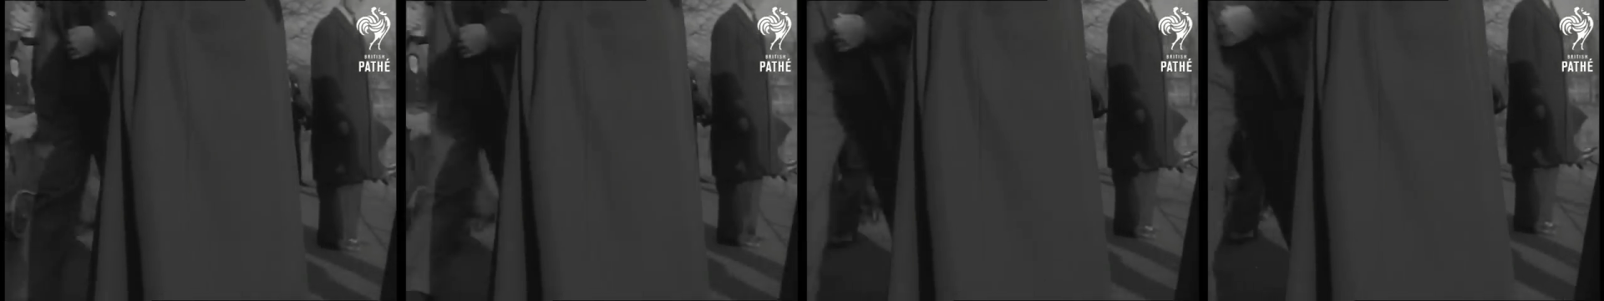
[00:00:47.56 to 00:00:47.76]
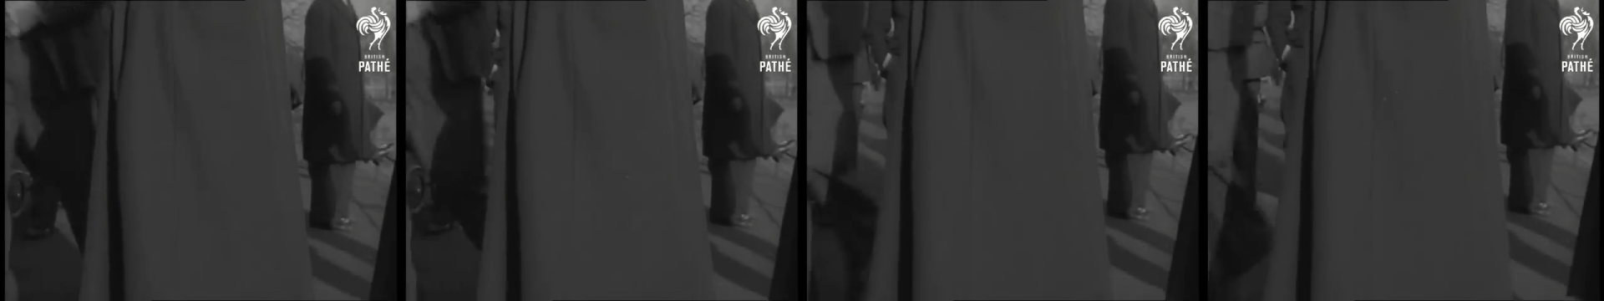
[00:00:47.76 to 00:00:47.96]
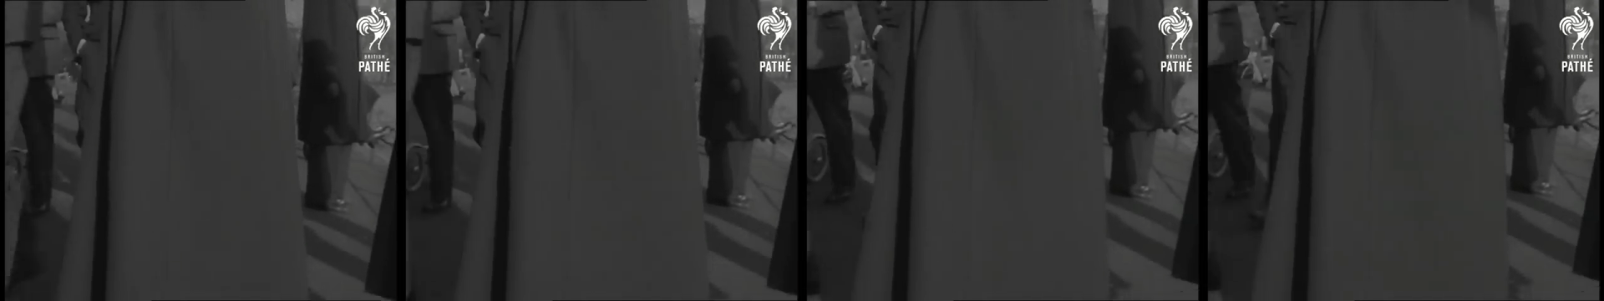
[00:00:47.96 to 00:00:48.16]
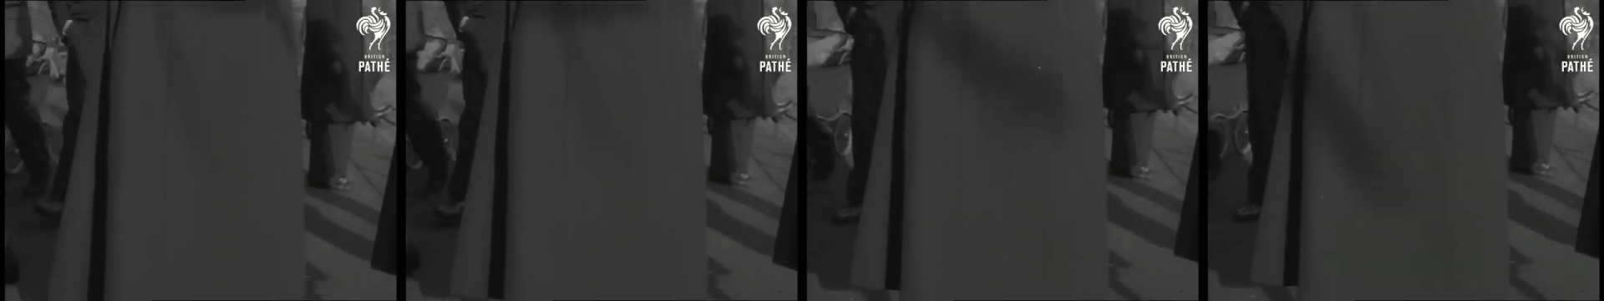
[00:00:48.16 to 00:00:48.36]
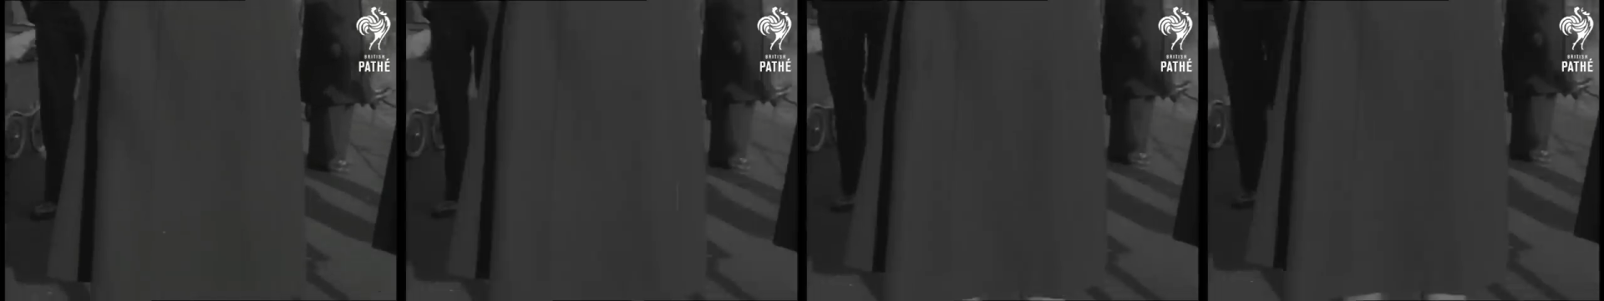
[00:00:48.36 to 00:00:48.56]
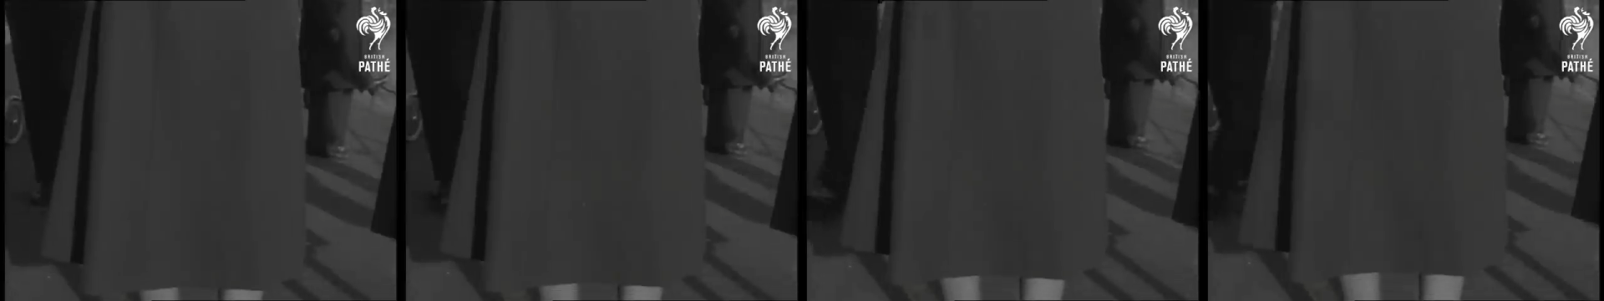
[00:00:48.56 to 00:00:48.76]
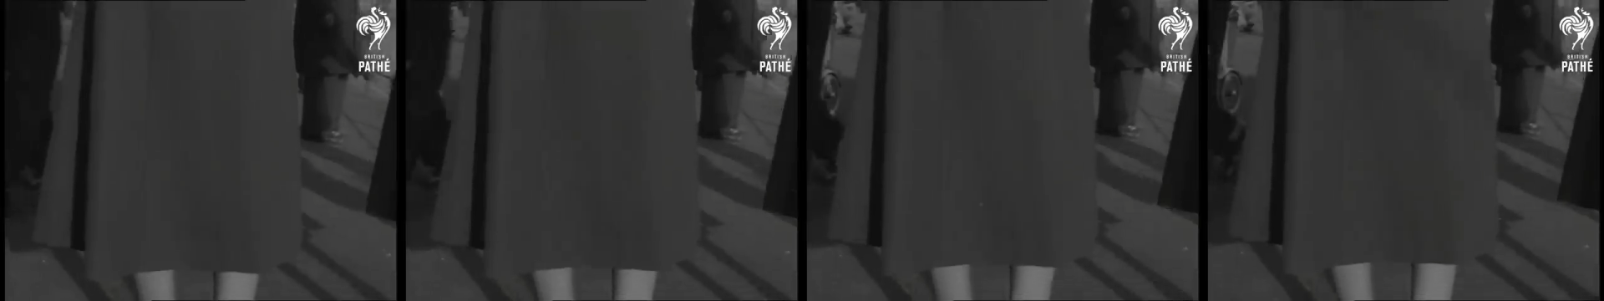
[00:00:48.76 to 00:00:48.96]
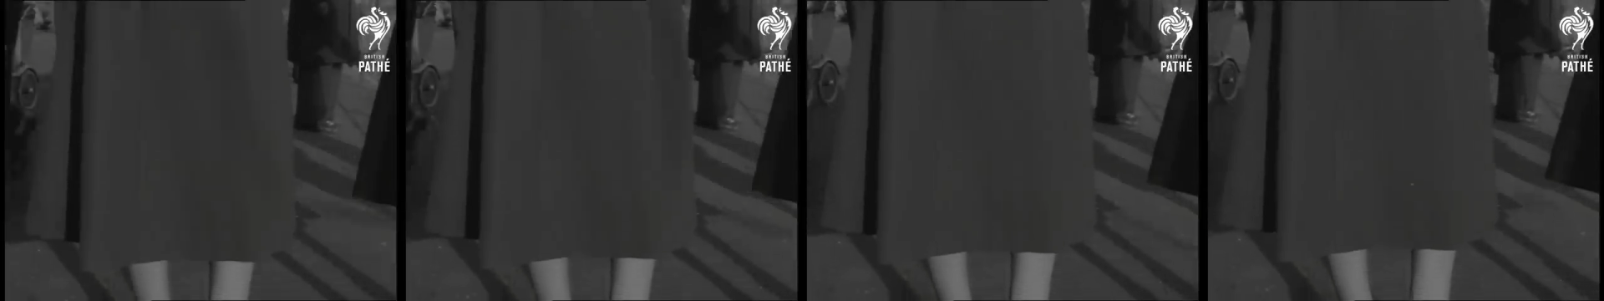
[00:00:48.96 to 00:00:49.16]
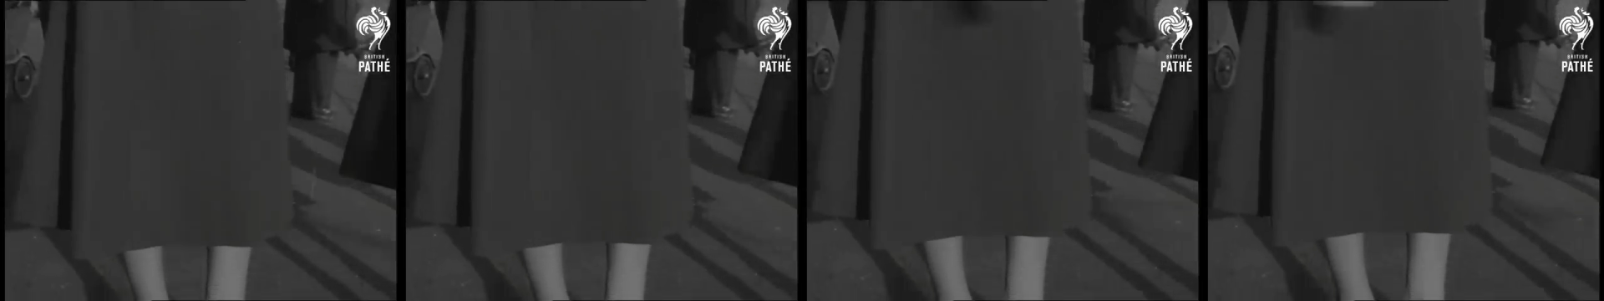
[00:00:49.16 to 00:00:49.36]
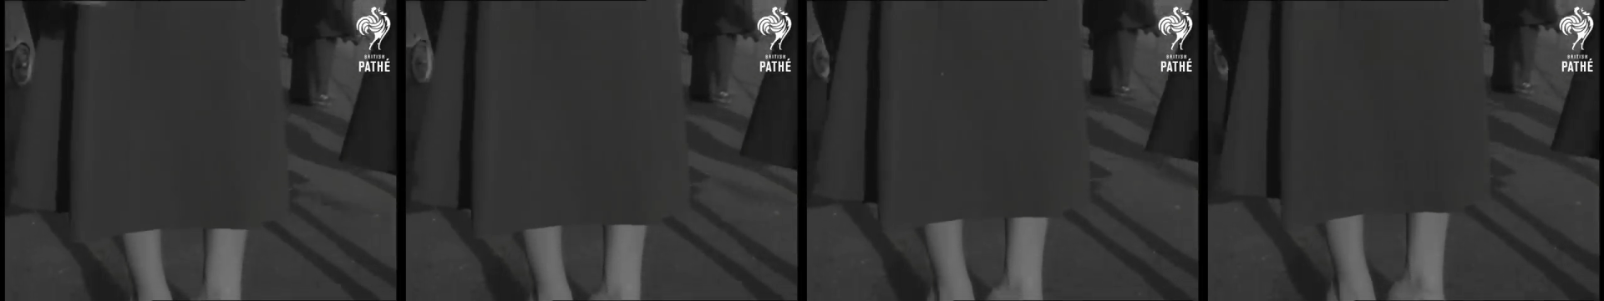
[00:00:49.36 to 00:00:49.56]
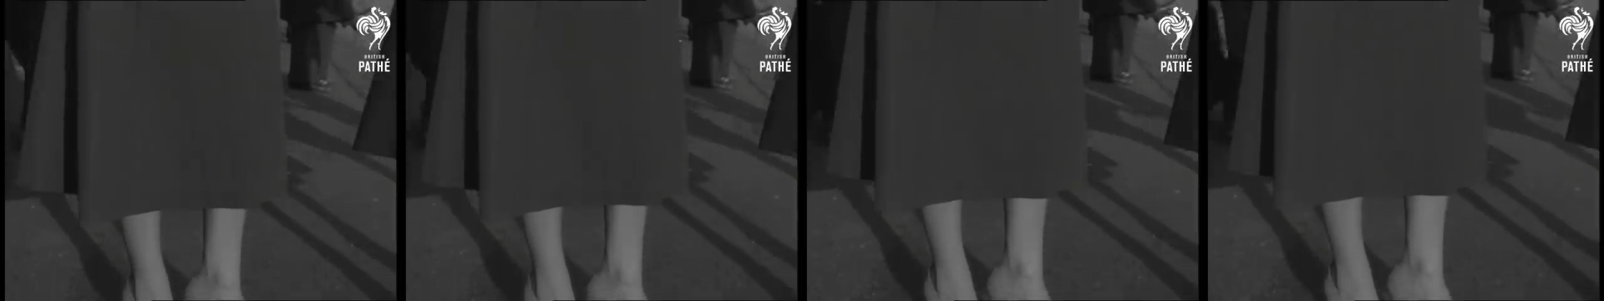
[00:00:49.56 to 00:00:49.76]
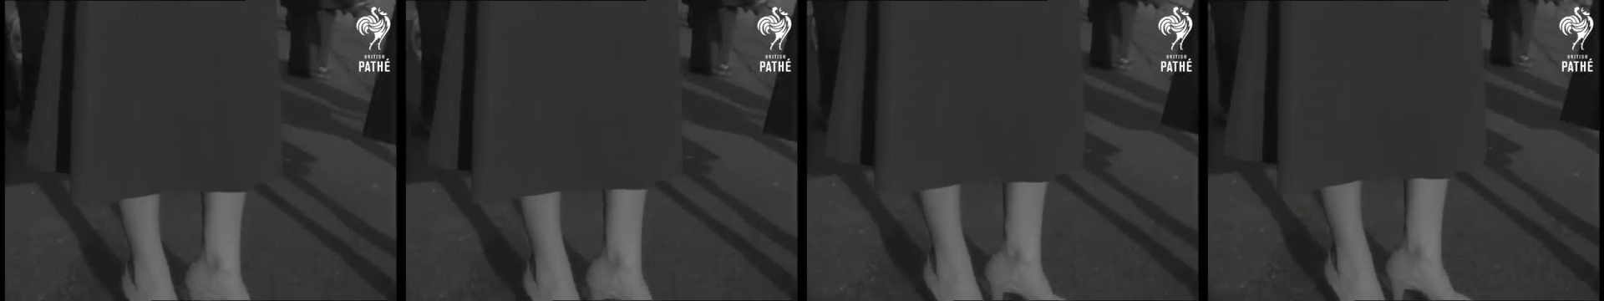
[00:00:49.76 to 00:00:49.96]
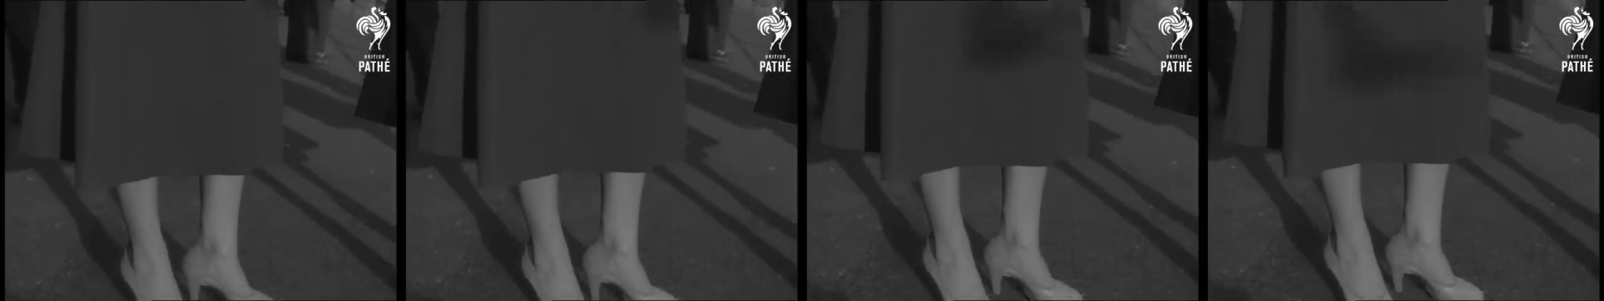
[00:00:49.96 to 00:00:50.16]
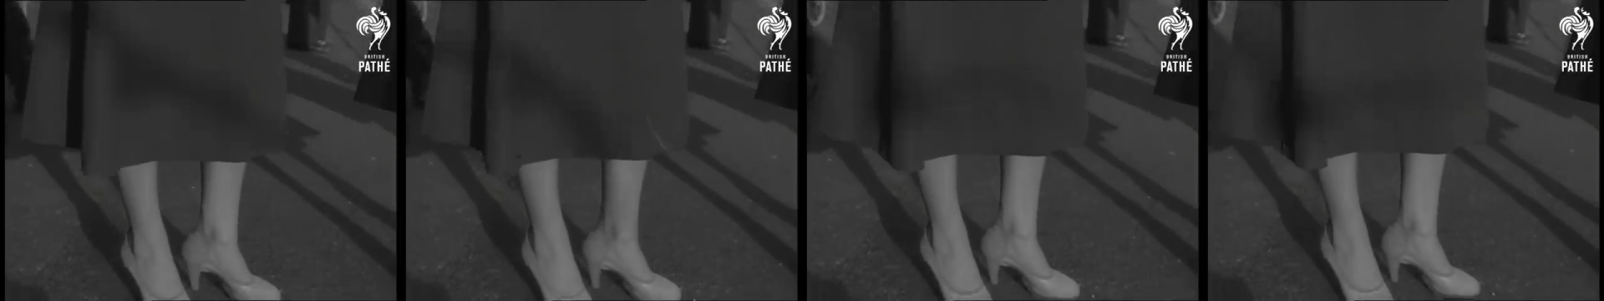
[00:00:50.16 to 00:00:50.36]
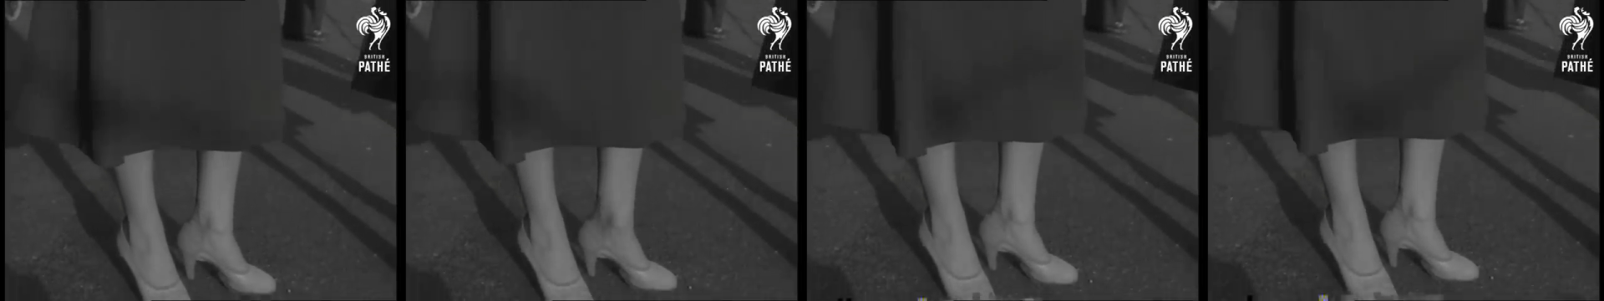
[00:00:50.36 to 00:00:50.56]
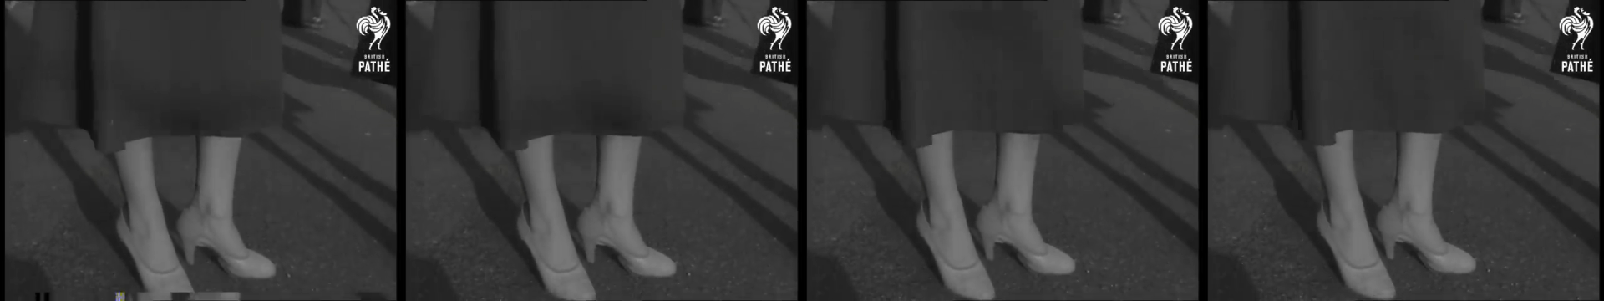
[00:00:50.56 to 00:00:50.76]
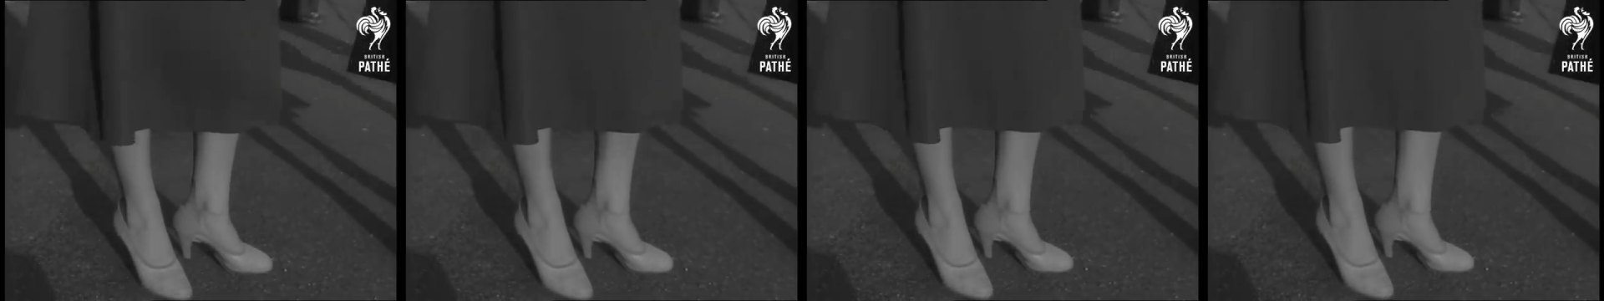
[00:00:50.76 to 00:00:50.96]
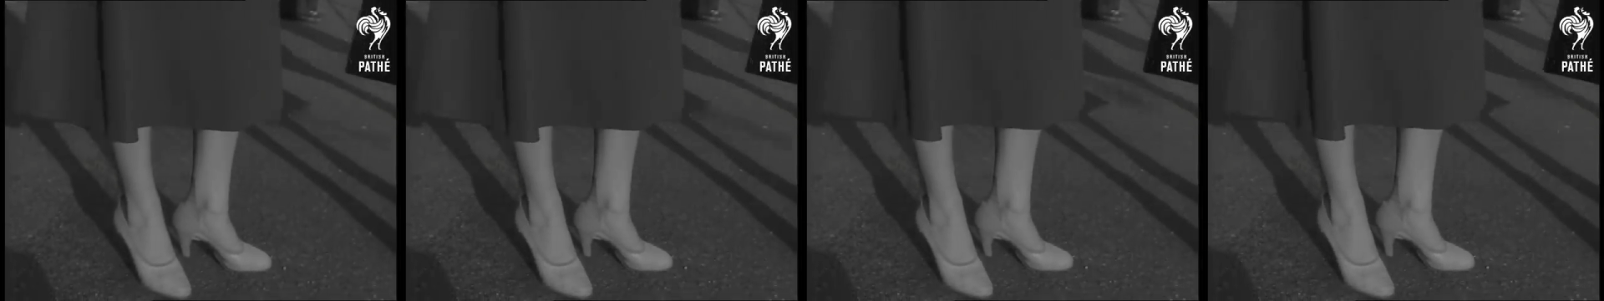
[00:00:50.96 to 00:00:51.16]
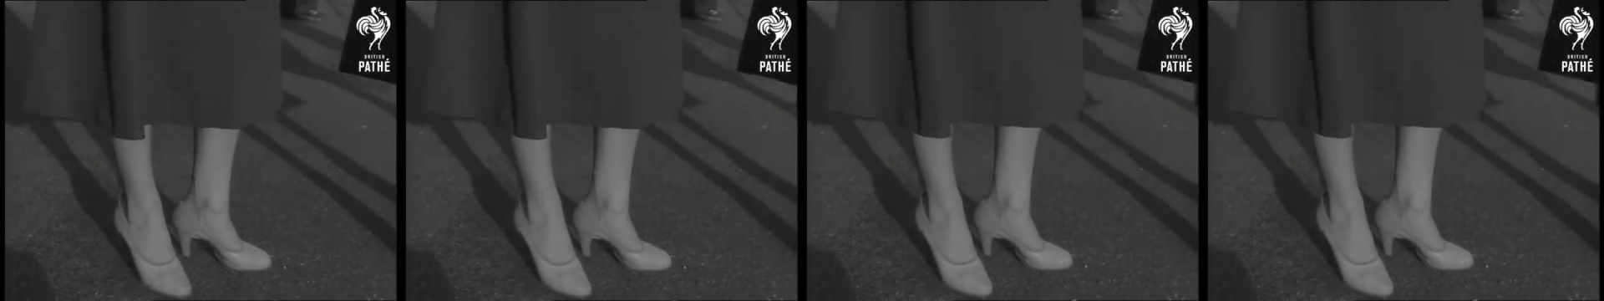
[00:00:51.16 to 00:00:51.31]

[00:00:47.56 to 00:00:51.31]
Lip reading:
No face is visible, so there are no lips to read.